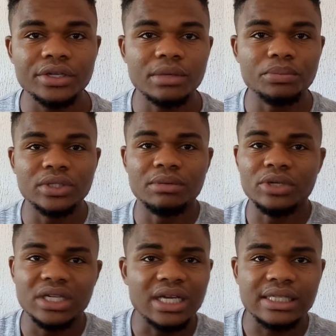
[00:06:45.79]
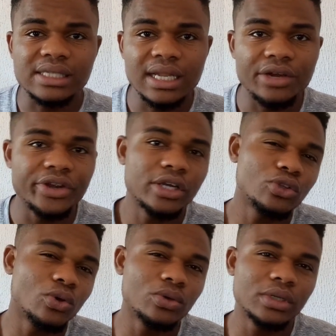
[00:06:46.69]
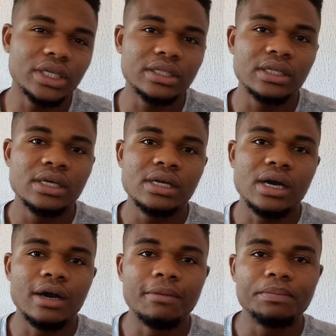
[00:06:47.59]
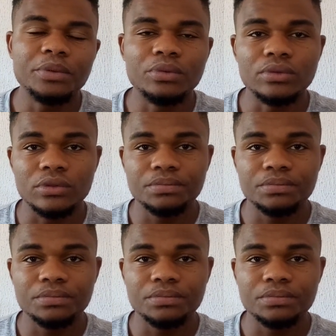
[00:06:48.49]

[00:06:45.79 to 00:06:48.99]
You can put them on any art gallery at all that people